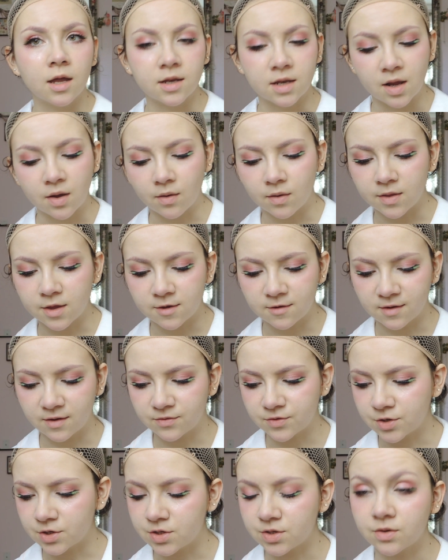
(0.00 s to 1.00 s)
Now all that's
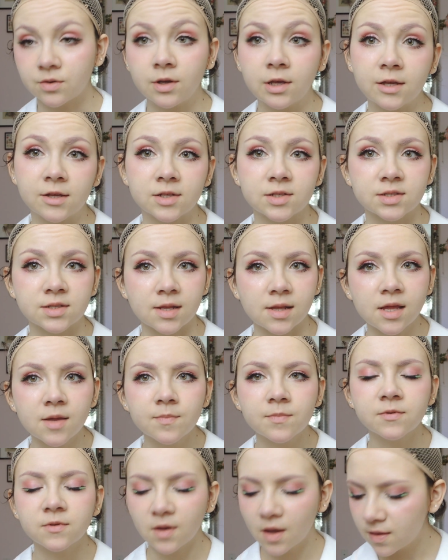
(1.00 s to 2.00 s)
left to do is the
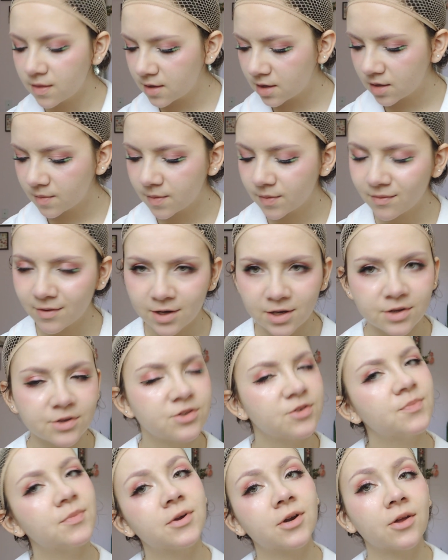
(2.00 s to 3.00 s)
lips, and then I'll be ready
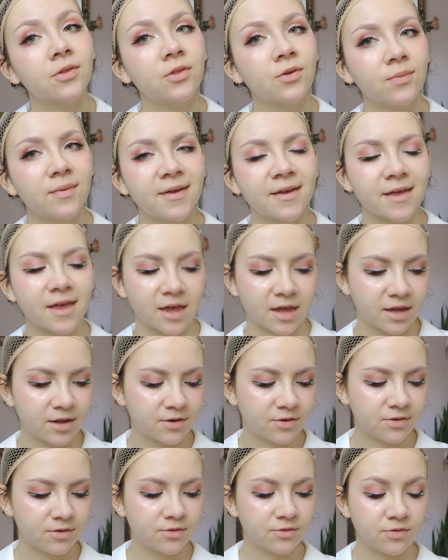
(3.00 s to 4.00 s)
to put on the wig
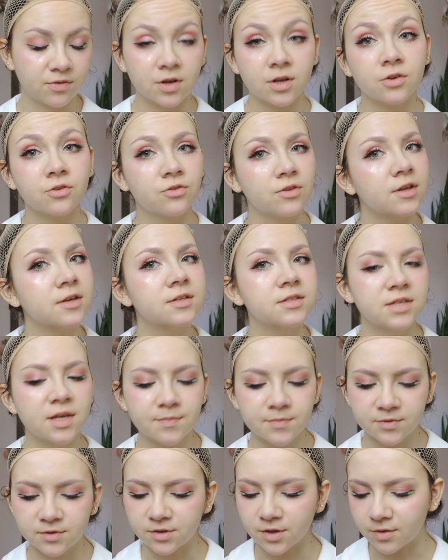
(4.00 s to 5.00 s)
and finish things
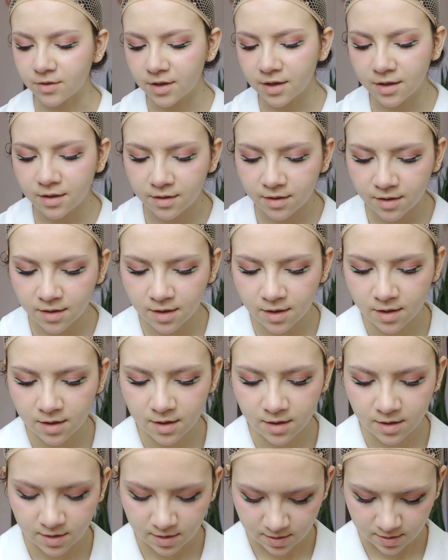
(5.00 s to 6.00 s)
up slowly.
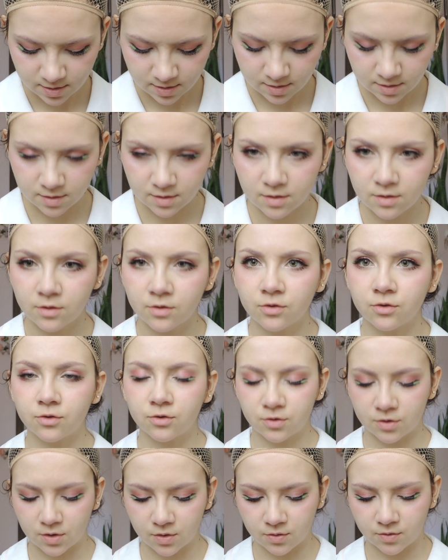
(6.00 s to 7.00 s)

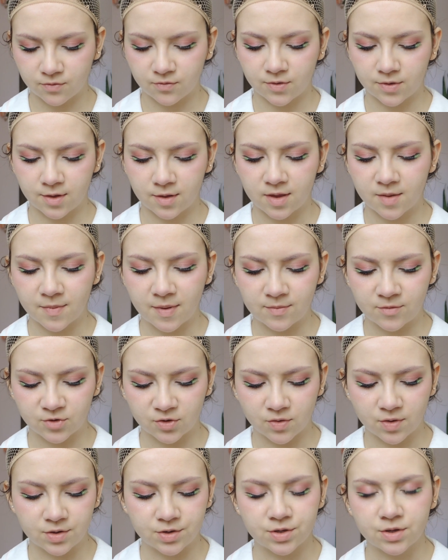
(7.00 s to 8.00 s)
So for the lip, I'm
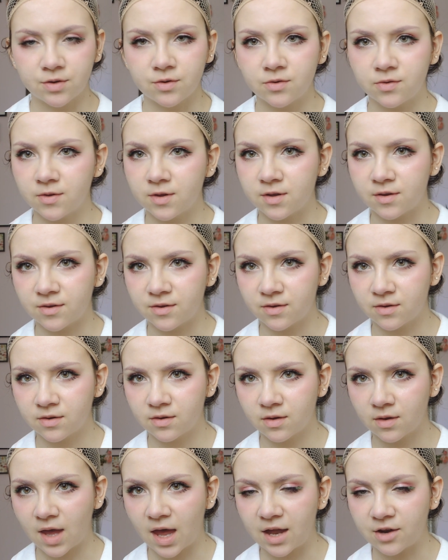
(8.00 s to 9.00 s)
just going to use
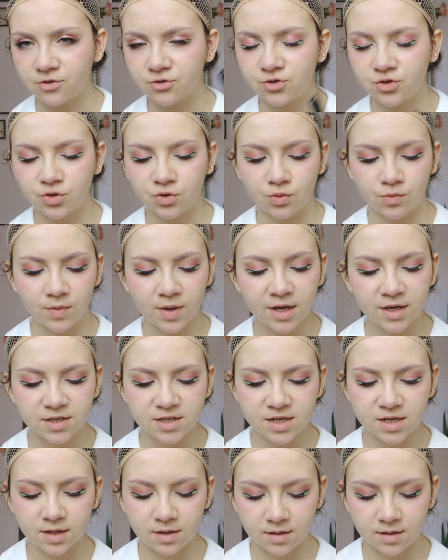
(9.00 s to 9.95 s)
this Catchu Wink